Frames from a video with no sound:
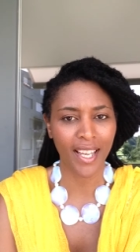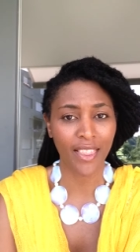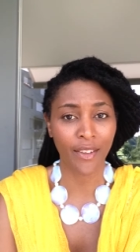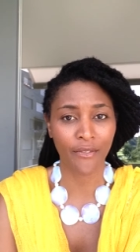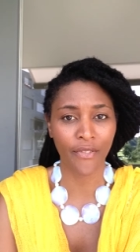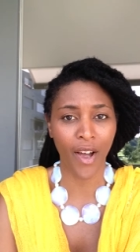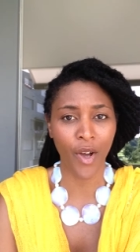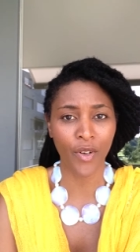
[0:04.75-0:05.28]
the
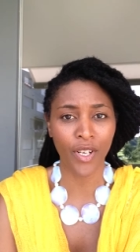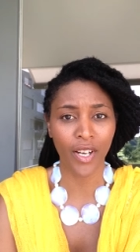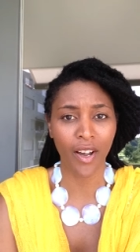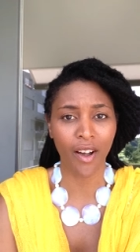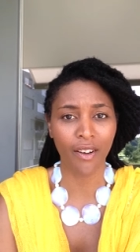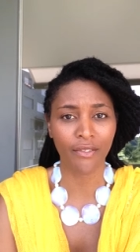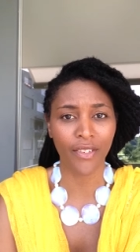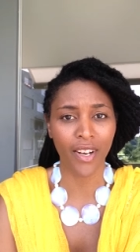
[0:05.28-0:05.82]
founder
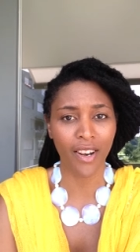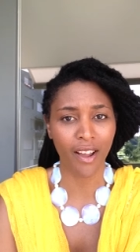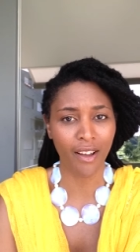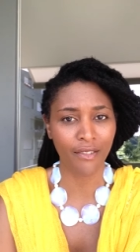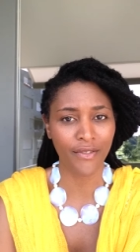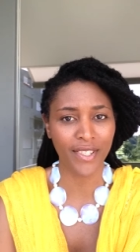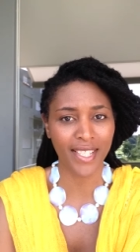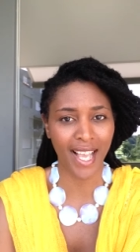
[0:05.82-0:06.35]
of
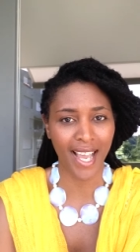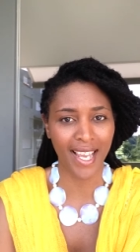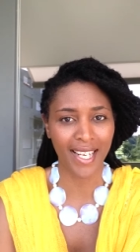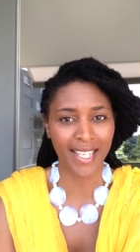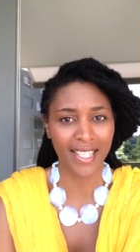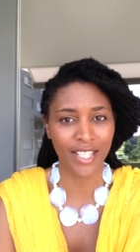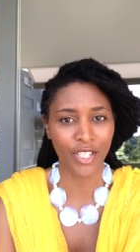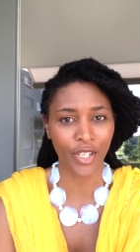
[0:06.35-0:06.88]

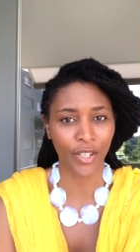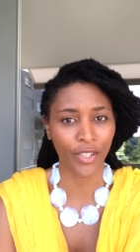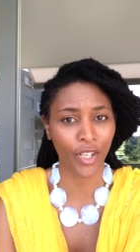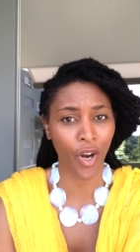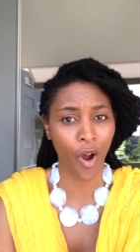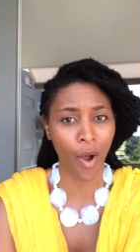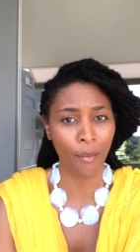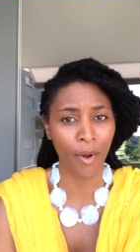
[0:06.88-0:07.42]

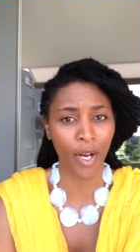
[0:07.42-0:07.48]
lovesilence.com,